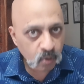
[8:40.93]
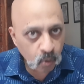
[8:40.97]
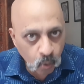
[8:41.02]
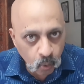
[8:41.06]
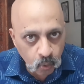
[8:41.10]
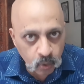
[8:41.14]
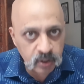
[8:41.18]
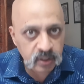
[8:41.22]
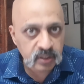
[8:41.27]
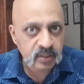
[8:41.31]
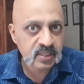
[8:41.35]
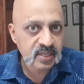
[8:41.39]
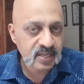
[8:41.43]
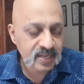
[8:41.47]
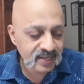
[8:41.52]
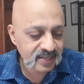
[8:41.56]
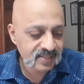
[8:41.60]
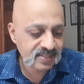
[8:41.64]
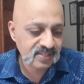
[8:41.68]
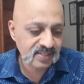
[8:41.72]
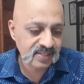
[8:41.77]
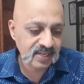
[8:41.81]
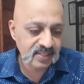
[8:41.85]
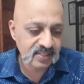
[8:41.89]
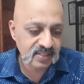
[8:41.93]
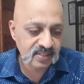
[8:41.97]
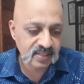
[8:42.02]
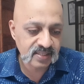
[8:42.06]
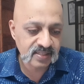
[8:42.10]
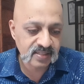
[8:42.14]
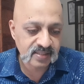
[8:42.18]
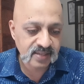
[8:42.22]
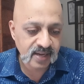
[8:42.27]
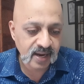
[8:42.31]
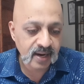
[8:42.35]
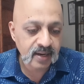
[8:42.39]
own sense
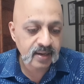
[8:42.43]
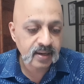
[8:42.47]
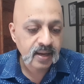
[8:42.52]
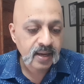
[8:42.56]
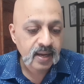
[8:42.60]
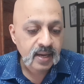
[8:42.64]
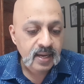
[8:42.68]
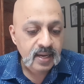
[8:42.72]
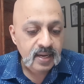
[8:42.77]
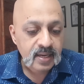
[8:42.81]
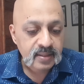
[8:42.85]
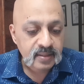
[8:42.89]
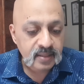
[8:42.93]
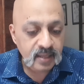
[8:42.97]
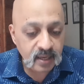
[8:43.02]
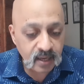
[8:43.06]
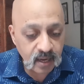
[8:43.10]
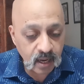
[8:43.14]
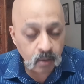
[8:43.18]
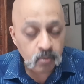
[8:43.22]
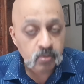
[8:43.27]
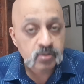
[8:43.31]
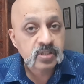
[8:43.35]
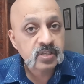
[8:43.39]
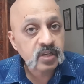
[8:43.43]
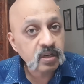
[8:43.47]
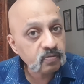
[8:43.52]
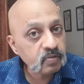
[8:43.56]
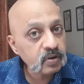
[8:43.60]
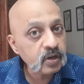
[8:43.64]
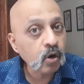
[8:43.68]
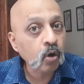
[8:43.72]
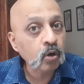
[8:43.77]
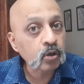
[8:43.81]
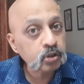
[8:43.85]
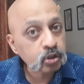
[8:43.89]
is that the council
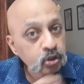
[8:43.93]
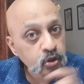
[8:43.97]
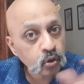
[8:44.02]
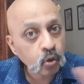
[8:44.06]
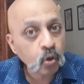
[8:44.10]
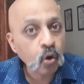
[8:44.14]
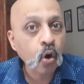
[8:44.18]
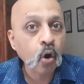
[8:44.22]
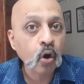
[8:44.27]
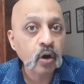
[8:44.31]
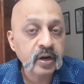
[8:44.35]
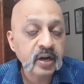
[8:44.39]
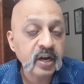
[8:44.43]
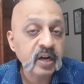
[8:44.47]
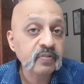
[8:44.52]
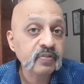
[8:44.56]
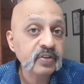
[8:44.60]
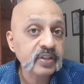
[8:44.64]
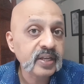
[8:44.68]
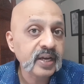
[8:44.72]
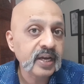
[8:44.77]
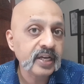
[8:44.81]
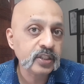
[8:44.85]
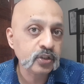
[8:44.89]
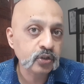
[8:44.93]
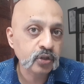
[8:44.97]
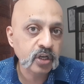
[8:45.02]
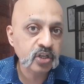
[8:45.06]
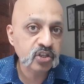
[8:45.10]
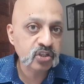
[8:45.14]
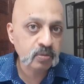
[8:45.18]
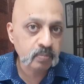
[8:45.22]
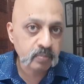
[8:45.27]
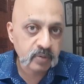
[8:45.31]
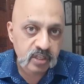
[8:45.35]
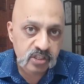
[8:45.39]
will also coordinate with the
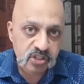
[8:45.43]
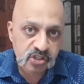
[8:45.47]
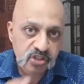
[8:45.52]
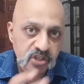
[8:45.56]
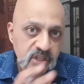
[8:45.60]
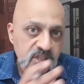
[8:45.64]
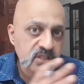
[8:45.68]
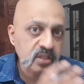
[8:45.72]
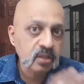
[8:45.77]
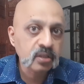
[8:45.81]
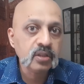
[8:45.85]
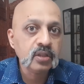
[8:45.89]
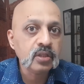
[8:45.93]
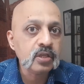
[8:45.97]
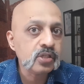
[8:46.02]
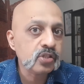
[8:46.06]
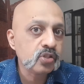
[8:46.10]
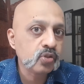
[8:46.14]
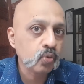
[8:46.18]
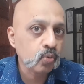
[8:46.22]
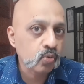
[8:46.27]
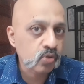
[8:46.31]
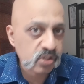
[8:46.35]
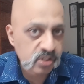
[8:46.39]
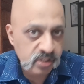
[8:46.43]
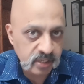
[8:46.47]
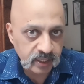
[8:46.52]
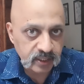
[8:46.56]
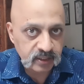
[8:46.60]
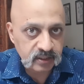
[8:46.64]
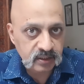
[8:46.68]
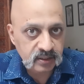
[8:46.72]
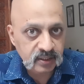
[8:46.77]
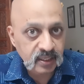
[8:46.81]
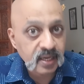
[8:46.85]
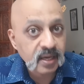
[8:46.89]
education ministries in these two
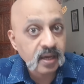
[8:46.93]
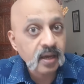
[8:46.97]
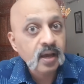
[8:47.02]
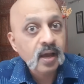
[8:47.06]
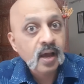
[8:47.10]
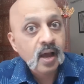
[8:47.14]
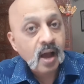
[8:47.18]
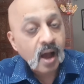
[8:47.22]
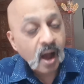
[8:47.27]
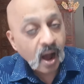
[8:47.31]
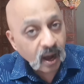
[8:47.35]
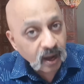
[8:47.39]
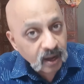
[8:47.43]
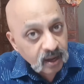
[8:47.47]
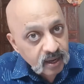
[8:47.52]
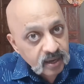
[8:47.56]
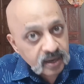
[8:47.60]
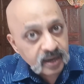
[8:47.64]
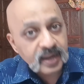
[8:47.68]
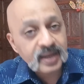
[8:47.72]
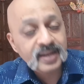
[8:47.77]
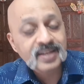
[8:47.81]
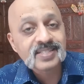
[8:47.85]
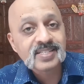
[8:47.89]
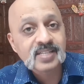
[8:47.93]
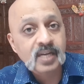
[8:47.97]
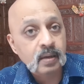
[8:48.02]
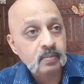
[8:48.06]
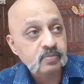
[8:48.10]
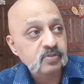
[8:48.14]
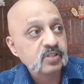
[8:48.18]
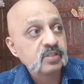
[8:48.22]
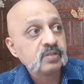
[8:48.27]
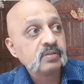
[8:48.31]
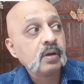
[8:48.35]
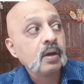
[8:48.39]
states. Ki agar
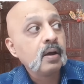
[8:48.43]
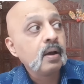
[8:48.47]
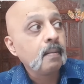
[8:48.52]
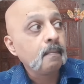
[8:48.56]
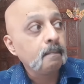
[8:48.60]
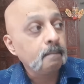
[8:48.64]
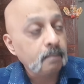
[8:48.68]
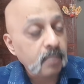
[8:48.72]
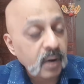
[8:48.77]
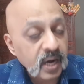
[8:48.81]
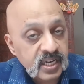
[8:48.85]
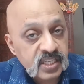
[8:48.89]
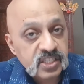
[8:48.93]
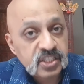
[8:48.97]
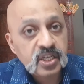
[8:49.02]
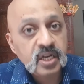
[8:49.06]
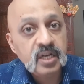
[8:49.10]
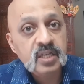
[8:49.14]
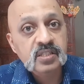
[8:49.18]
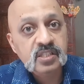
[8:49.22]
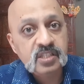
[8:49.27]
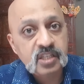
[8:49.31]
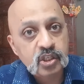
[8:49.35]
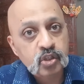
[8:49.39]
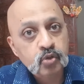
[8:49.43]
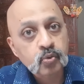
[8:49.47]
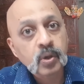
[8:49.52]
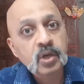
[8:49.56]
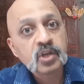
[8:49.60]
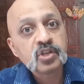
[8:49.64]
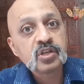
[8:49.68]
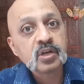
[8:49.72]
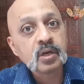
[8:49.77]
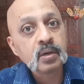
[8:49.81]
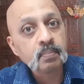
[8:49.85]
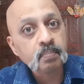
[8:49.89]
exams, by chance
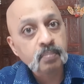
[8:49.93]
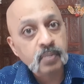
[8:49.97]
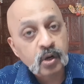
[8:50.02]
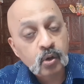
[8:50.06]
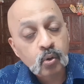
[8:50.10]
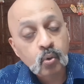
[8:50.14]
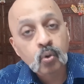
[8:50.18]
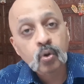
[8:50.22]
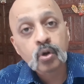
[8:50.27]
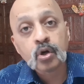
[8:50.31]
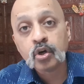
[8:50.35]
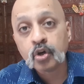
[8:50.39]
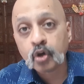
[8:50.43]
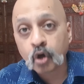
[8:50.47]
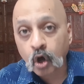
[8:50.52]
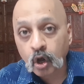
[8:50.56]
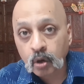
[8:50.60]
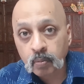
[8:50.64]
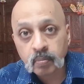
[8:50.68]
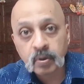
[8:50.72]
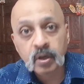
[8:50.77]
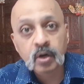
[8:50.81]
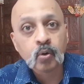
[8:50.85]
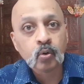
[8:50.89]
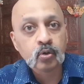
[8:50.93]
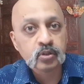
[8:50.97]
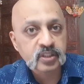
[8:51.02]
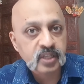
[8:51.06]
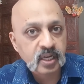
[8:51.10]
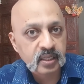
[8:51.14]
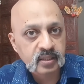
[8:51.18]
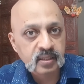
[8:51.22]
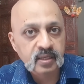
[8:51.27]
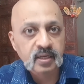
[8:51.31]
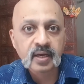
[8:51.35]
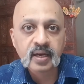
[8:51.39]
situation bilkul normal ho
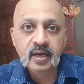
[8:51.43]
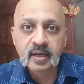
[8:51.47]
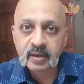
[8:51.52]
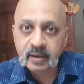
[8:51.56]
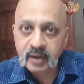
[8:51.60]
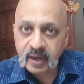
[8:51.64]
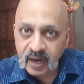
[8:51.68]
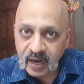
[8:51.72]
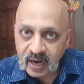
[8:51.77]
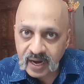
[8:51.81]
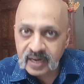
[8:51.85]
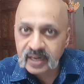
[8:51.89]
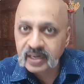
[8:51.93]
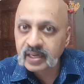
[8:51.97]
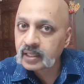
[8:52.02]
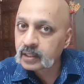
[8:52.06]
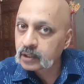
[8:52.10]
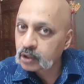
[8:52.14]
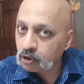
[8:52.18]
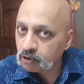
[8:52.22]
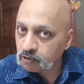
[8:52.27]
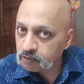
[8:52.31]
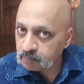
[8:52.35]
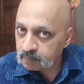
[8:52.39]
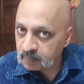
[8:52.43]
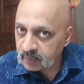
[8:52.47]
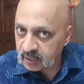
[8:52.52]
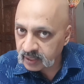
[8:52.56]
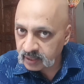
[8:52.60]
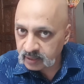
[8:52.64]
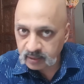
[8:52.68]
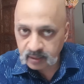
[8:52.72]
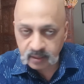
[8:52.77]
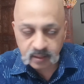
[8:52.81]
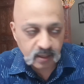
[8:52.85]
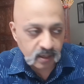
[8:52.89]
jati hai 18th of
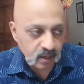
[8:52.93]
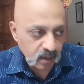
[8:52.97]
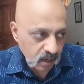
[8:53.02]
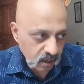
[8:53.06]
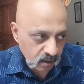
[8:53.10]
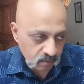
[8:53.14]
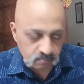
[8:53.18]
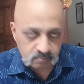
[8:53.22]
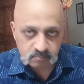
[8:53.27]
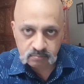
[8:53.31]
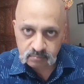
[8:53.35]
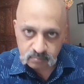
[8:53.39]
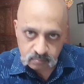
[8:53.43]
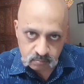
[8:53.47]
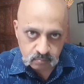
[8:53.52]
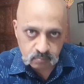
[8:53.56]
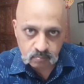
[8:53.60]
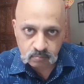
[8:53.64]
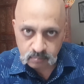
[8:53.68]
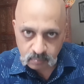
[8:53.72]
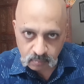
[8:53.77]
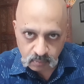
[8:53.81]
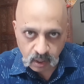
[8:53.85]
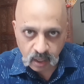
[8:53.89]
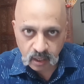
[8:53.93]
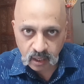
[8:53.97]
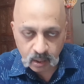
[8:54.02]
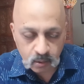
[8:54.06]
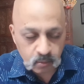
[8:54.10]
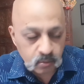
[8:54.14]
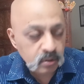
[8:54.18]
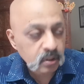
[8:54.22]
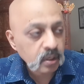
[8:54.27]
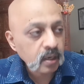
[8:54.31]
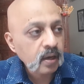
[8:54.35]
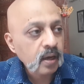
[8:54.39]
May ke
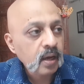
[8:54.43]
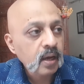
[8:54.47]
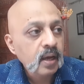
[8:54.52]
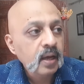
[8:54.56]
around,